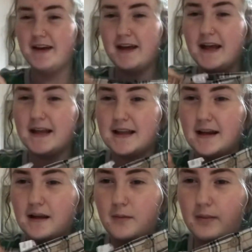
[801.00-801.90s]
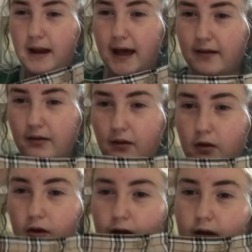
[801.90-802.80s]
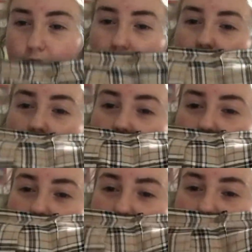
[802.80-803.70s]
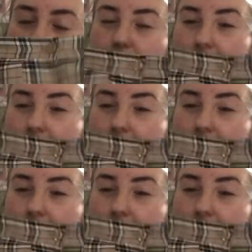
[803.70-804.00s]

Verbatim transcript: It's a little plaid skirt and it's it's